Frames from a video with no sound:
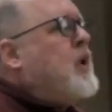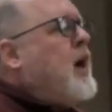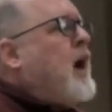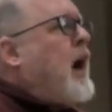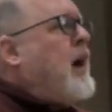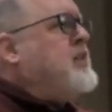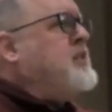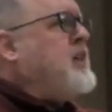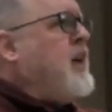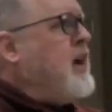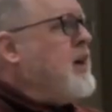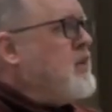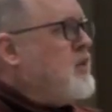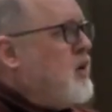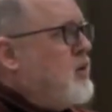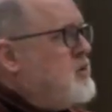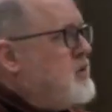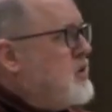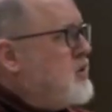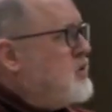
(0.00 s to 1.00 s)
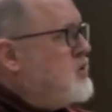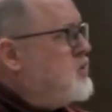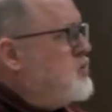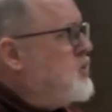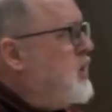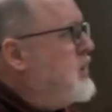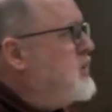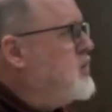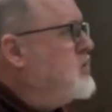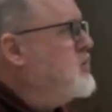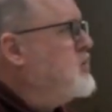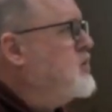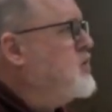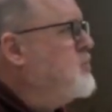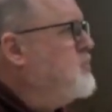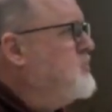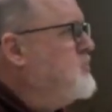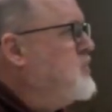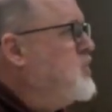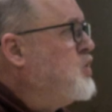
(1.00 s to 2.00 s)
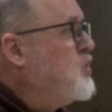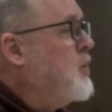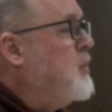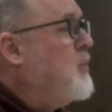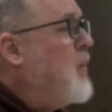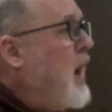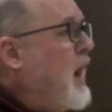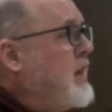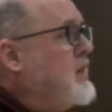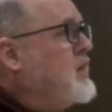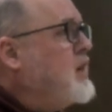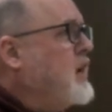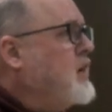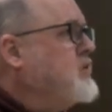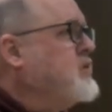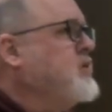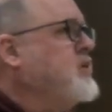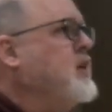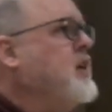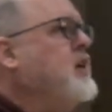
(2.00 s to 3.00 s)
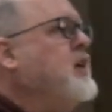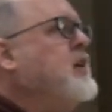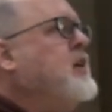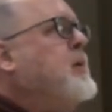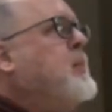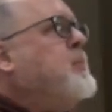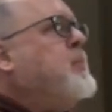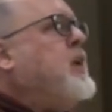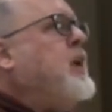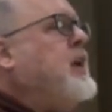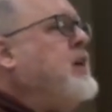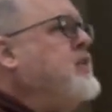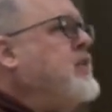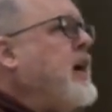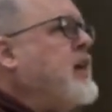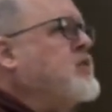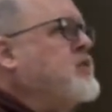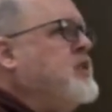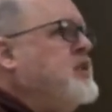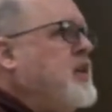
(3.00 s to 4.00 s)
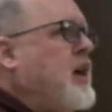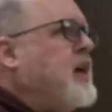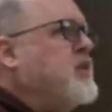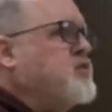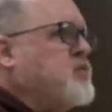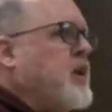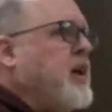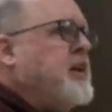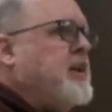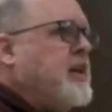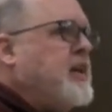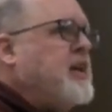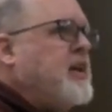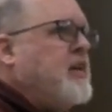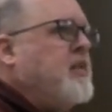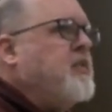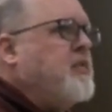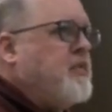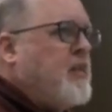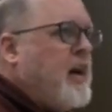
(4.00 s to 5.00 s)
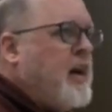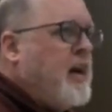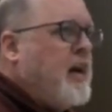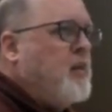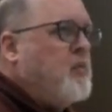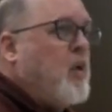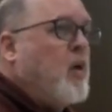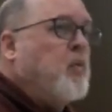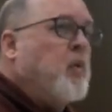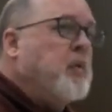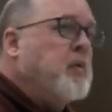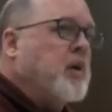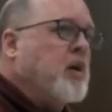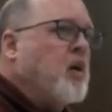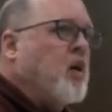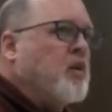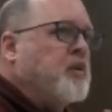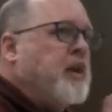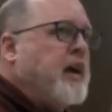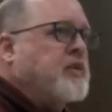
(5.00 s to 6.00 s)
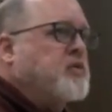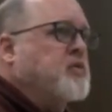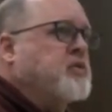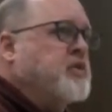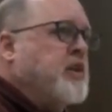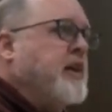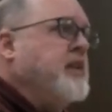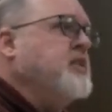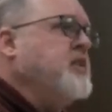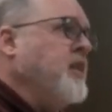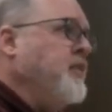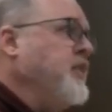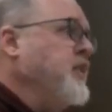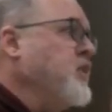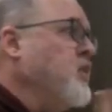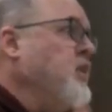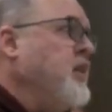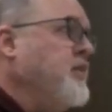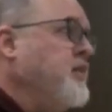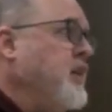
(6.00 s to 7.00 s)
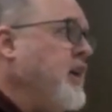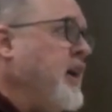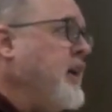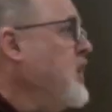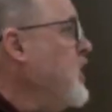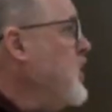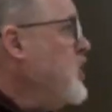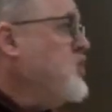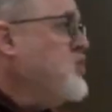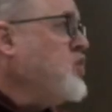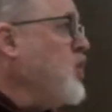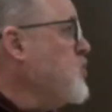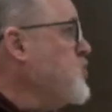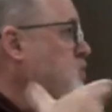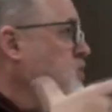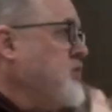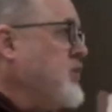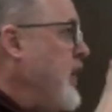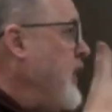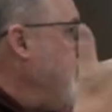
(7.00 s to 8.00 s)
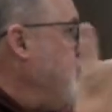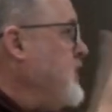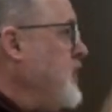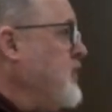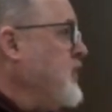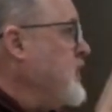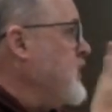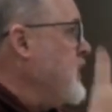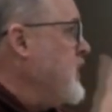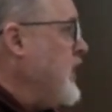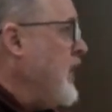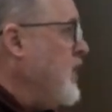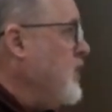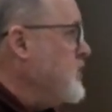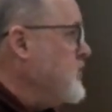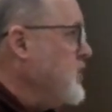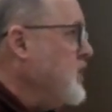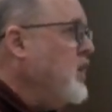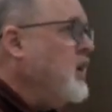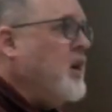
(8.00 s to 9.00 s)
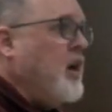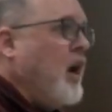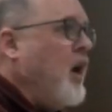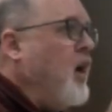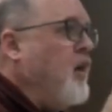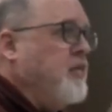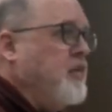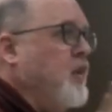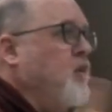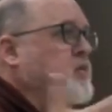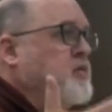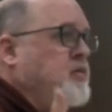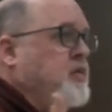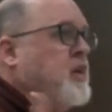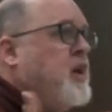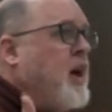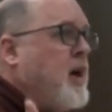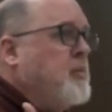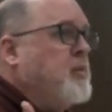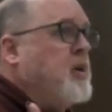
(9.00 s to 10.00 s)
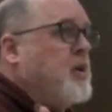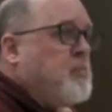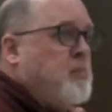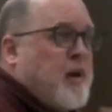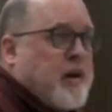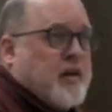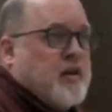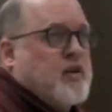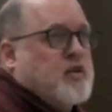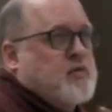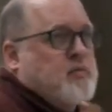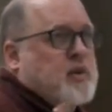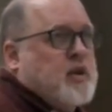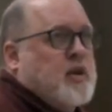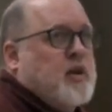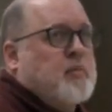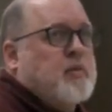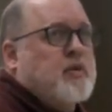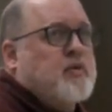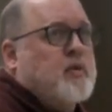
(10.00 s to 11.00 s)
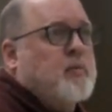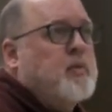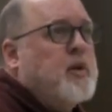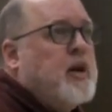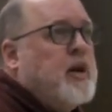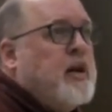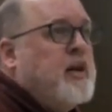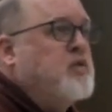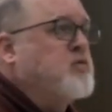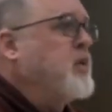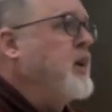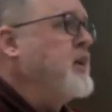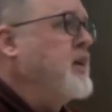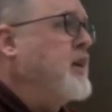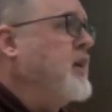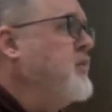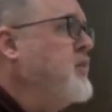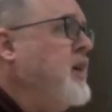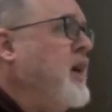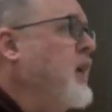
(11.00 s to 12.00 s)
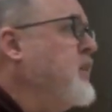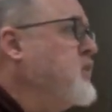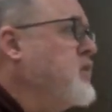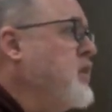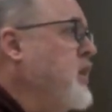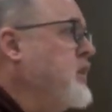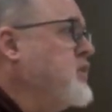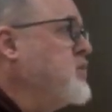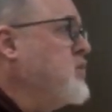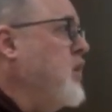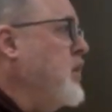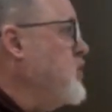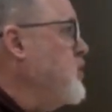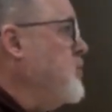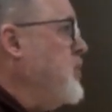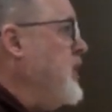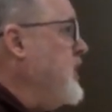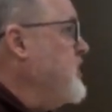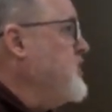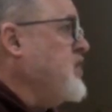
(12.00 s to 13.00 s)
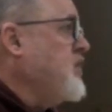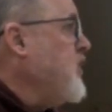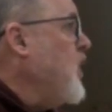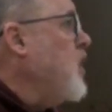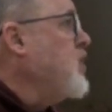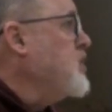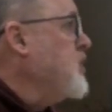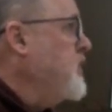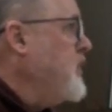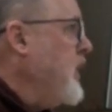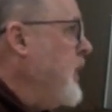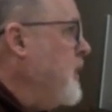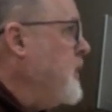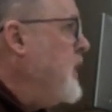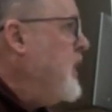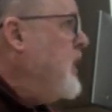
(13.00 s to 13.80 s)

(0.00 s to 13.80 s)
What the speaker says: I take those illustrations to remind us that he's actually not trying to give what we would call natural scientific or even a social scientific account of those phenomena, mechanism and chemism. He's trying to give the ontological underpinnings of all of that.